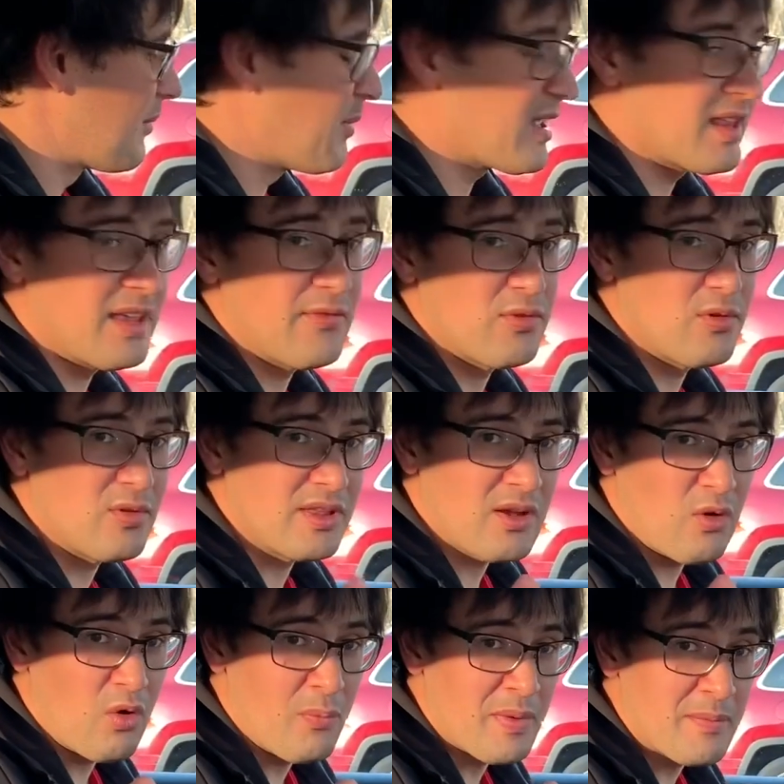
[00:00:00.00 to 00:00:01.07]
But if you want
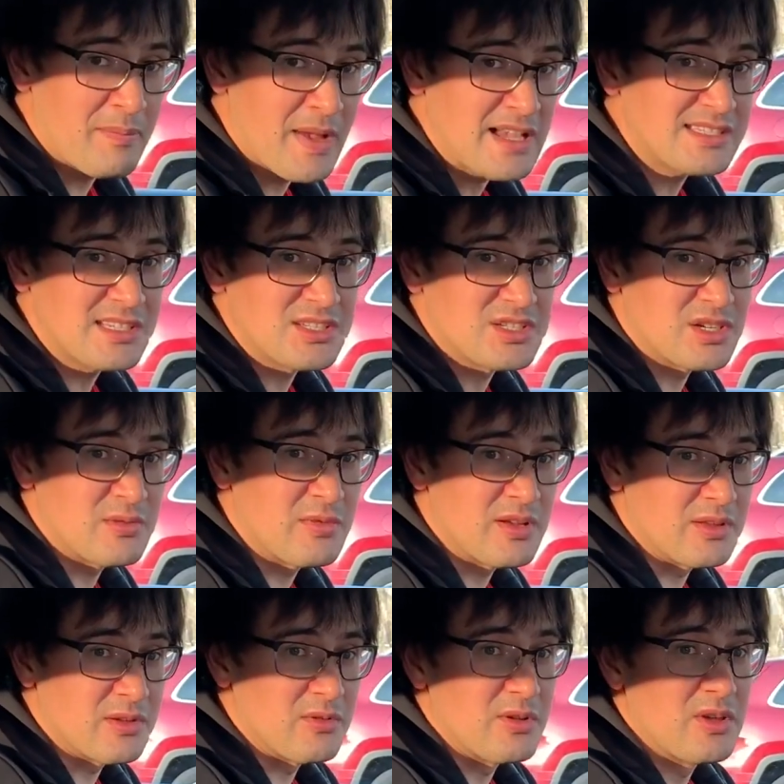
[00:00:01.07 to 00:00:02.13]
to open passenger
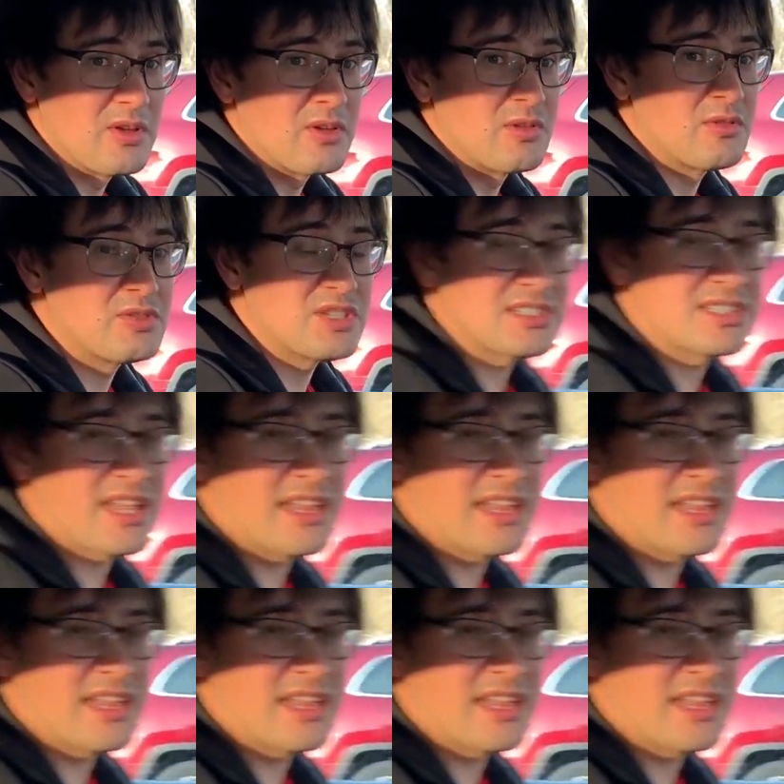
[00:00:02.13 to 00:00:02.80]
window, you just